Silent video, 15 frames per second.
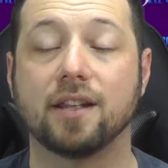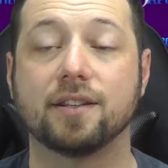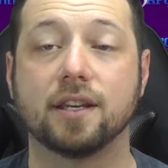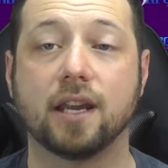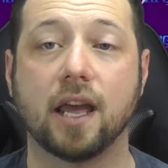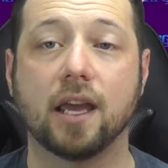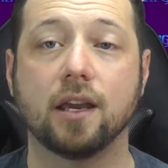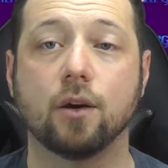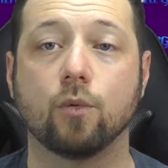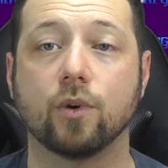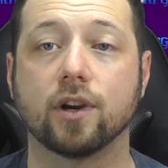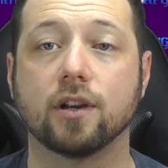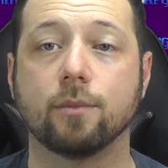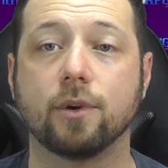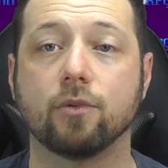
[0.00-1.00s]
and today
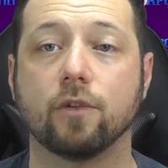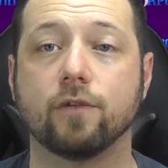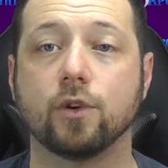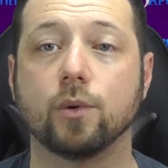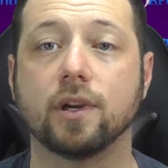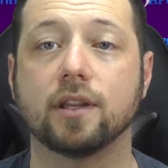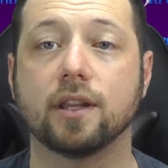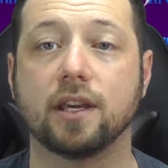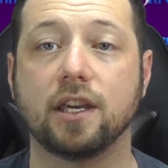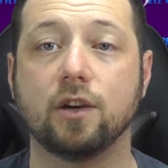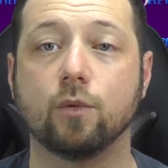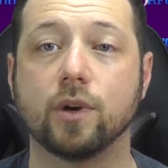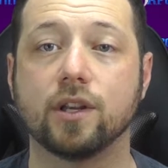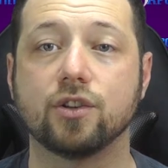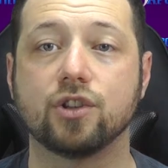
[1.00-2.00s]
we're going to be reviewing the
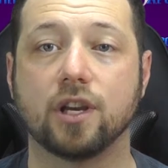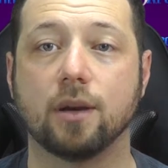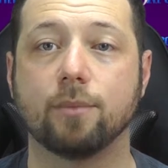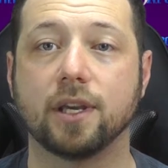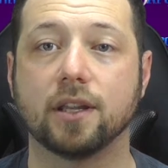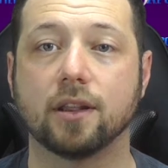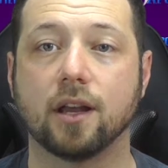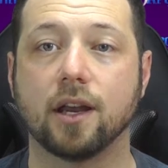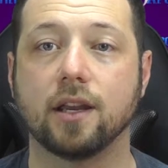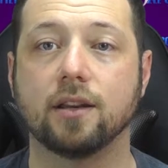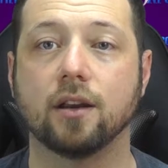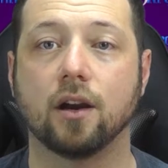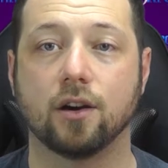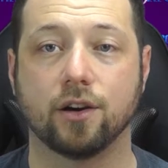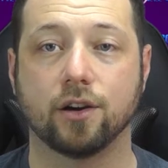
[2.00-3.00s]
Ewin Champion
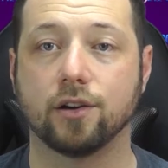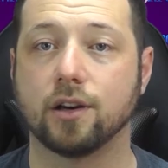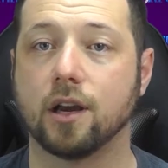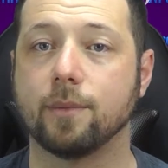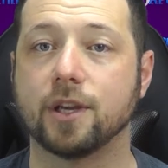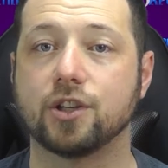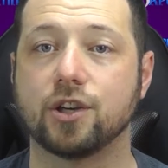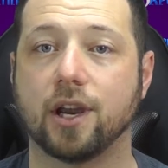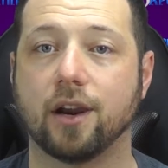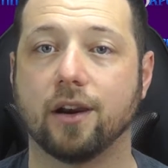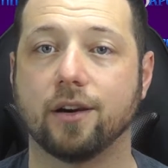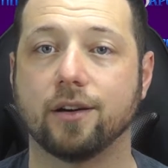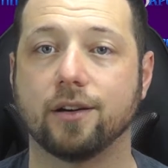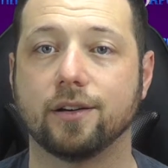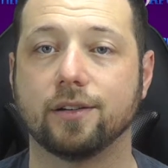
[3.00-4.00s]
Line Ergonomic Chair.